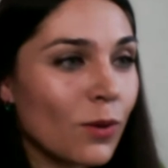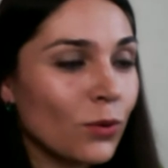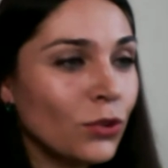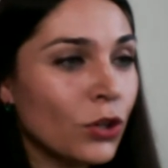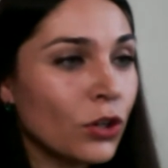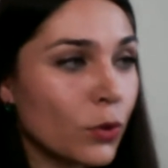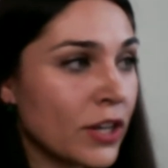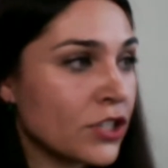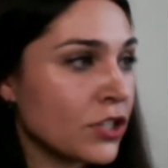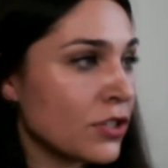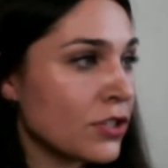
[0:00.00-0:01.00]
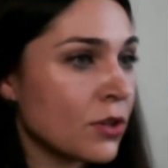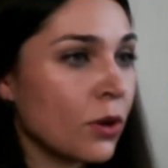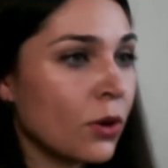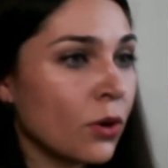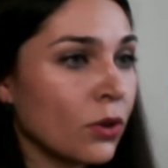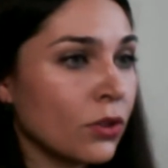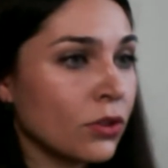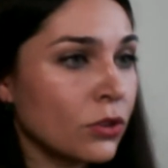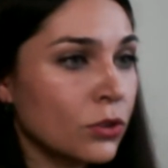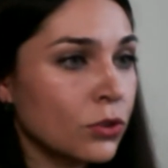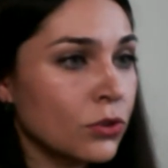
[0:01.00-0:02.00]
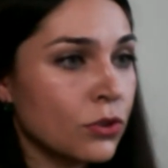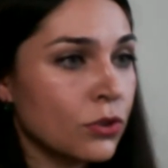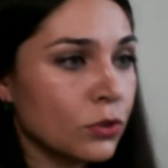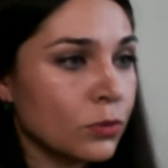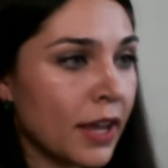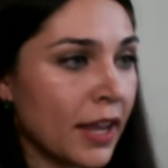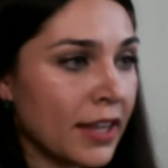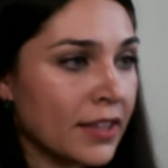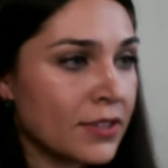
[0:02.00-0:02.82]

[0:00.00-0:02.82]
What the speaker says: your questions on YouTube and